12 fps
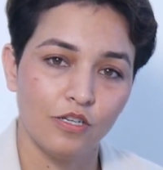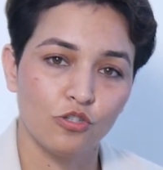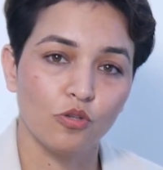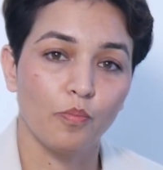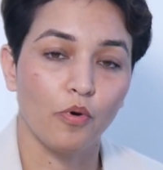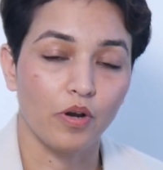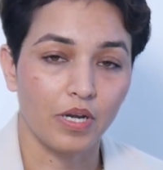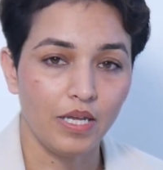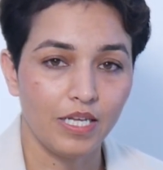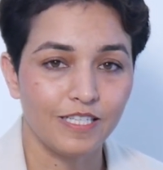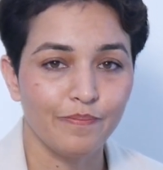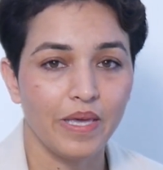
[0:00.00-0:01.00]
So body
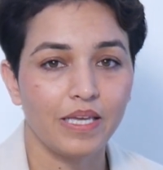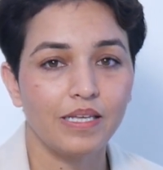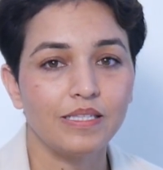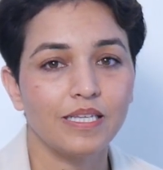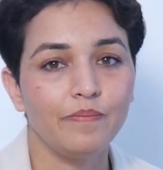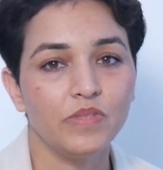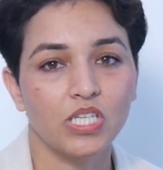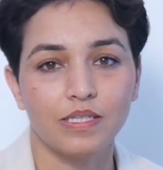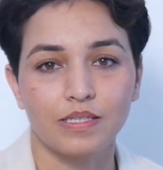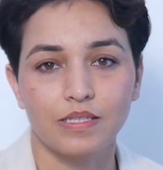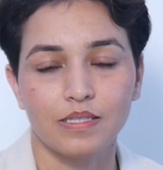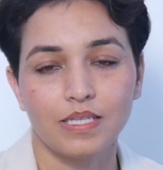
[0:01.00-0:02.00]
is making some
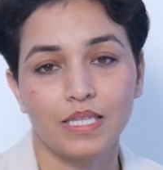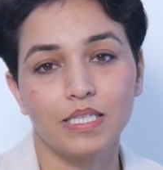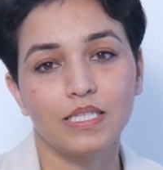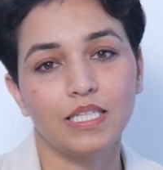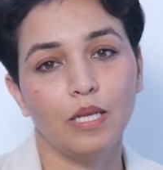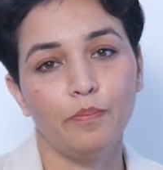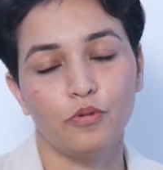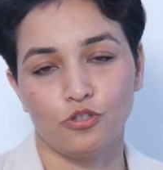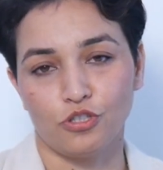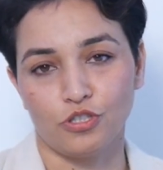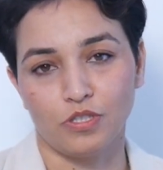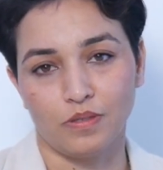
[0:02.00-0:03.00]
changes in the sleep
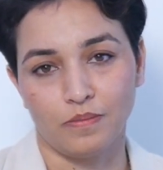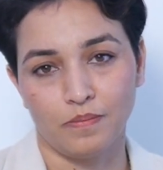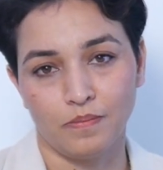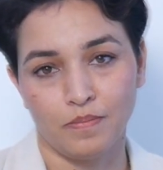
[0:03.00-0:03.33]
position.